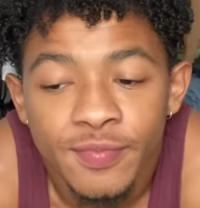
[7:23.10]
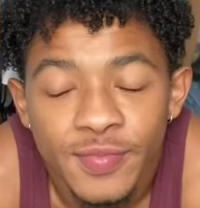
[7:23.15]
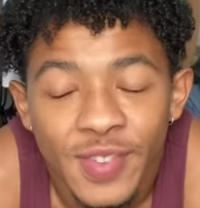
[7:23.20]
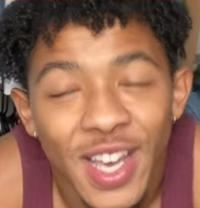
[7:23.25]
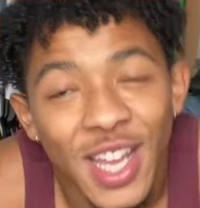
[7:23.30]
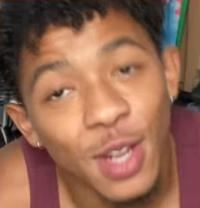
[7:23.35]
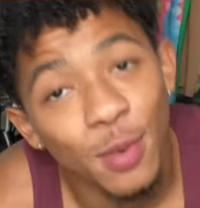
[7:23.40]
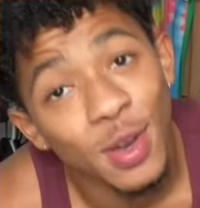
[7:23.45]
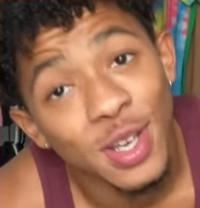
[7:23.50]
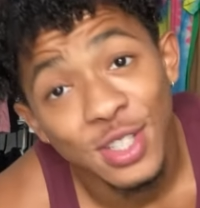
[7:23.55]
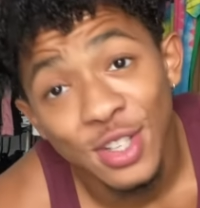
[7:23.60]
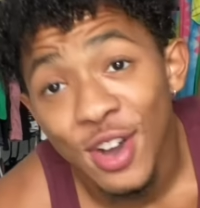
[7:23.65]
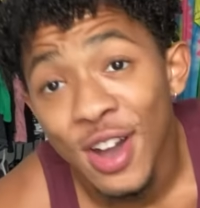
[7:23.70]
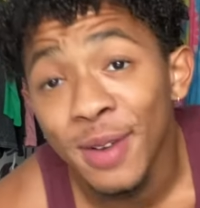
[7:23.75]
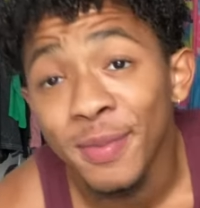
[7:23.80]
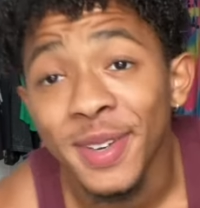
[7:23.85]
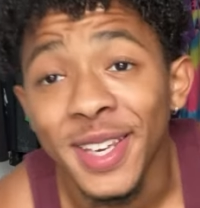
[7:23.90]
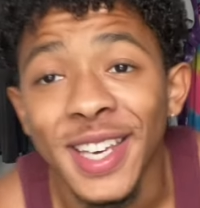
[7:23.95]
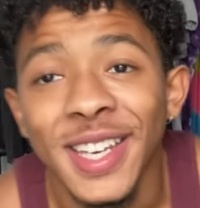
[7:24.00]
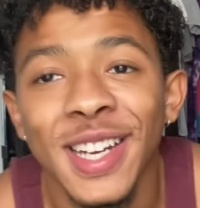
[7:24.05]
Anyways, y'all,
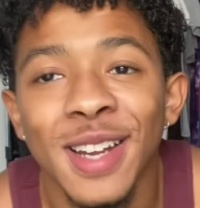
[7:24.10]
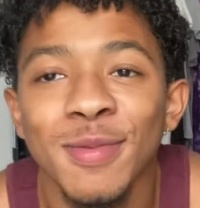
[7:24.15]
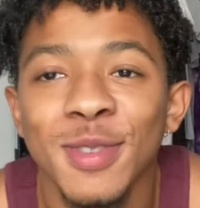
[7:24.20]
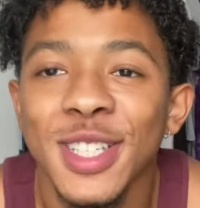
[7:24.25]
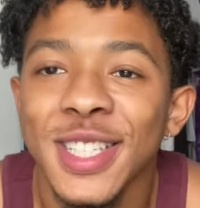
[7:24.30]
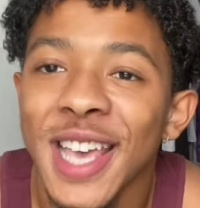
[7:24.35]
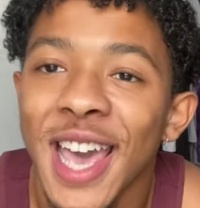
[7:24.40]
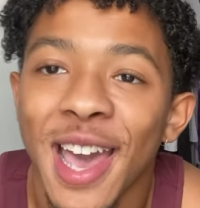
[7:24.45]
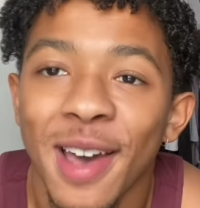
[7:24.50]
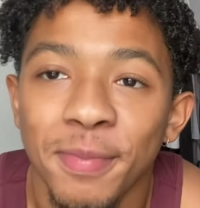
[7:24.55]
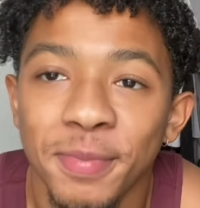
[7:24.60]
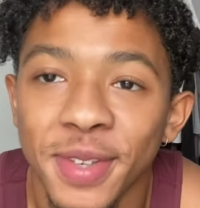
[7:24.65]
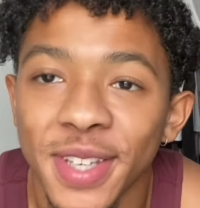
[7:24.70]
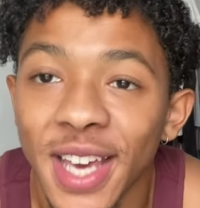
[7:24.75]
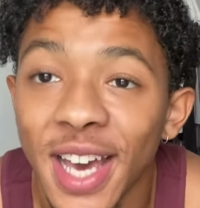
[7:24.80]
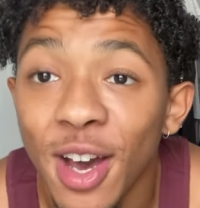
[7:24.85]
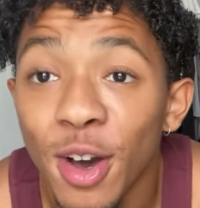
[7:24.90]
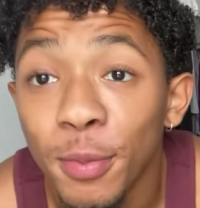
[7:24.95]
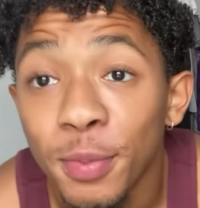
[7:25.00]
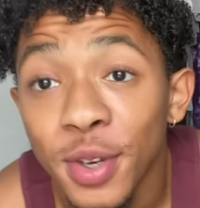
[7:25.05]
I'm geeked. I'm just happy.
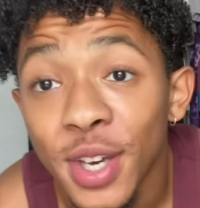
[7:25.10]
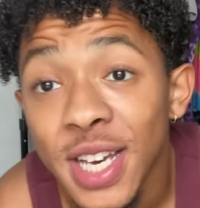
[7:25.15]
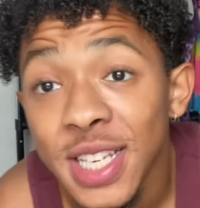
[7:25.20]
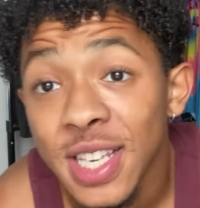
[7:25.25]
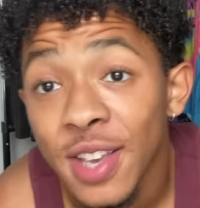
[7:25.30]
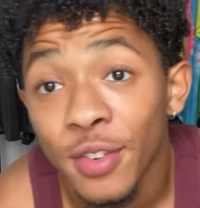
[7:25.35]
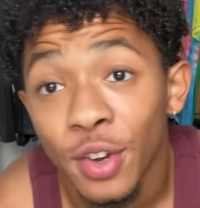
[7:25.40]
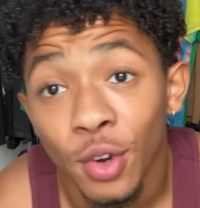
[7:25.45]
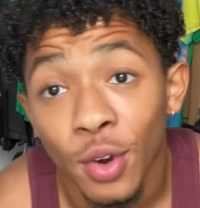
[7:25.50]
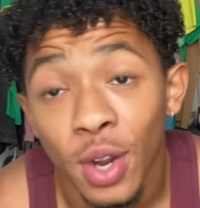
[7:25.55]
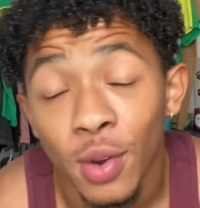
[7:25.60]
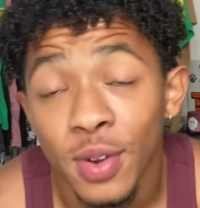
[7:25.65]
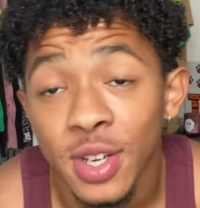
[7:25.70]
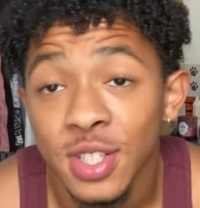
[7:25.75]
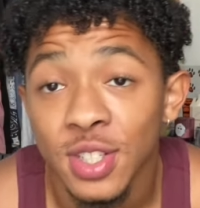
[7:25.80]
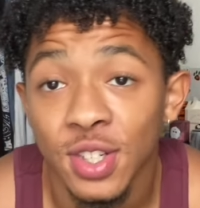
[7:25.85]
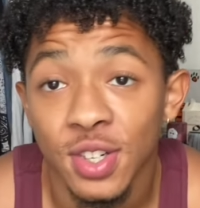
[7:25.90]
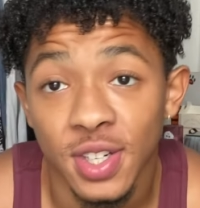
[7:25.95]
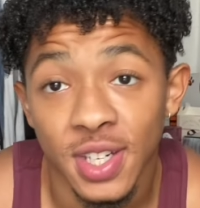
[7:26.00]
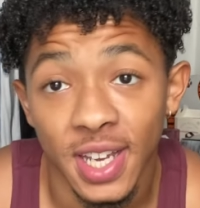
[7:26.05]
I hope you guys have a great
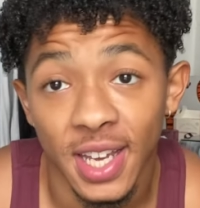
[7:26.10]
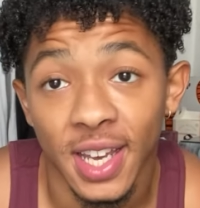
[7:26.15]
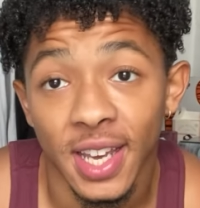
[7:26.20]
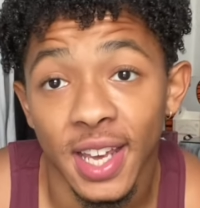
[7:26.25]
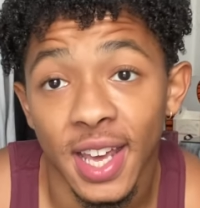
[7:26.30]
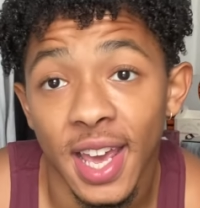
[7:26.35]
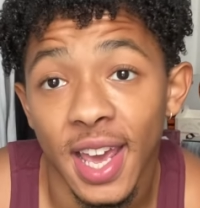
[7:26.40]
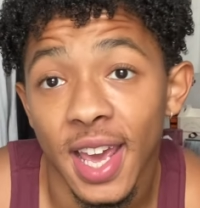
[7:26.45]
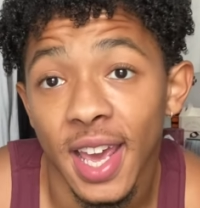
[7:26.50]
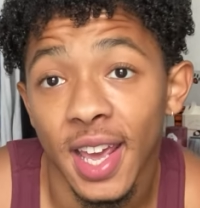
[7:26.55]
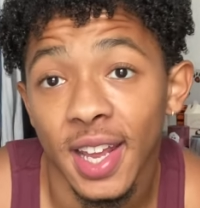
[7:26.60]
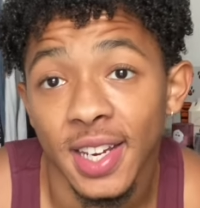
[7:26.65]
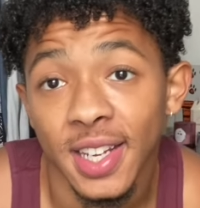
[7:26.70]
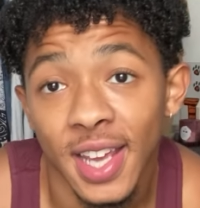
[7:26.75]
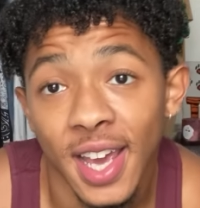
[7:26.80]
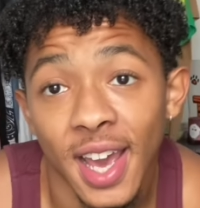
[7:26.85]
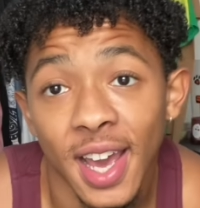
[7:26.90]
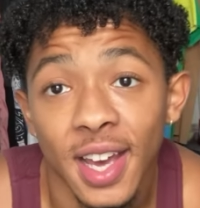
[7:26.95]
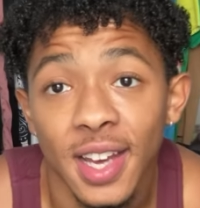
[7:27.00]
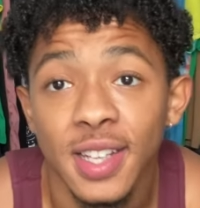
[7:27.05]
rest of your day. And
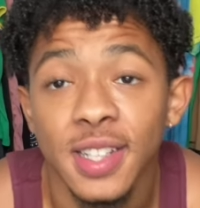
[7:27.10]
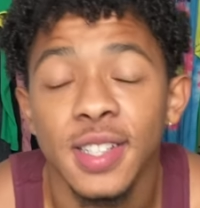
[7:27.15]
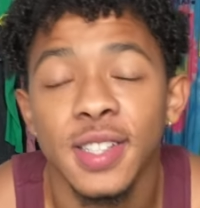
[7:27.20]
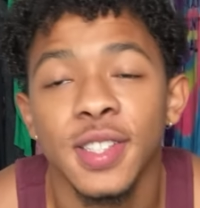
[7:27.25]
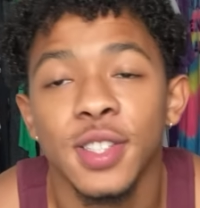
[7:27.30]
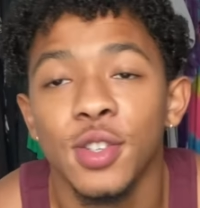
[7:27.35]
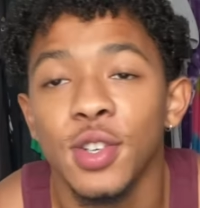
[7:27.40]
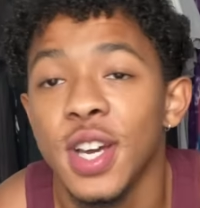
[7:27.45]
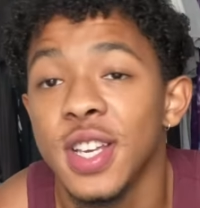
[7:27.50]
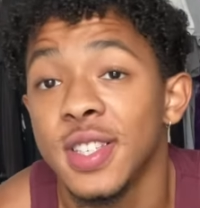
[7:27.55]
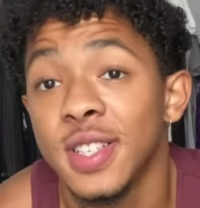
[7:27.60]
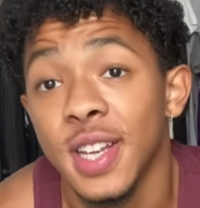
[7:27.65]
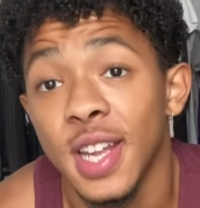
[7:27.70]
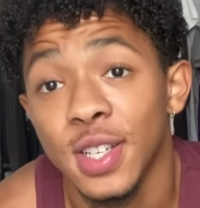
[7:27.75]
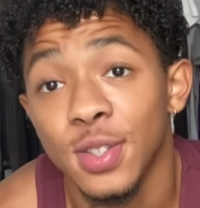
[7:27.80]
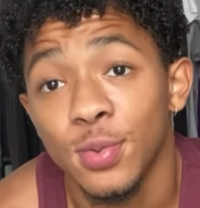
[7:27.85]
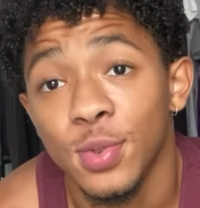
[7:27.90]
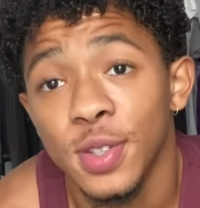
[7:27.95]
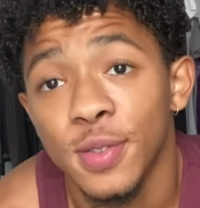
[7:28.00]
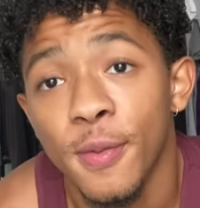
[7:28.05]
yeah, see you guys in the
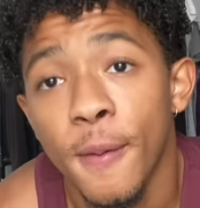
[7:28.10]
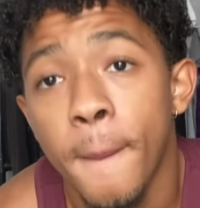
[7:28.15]
next one.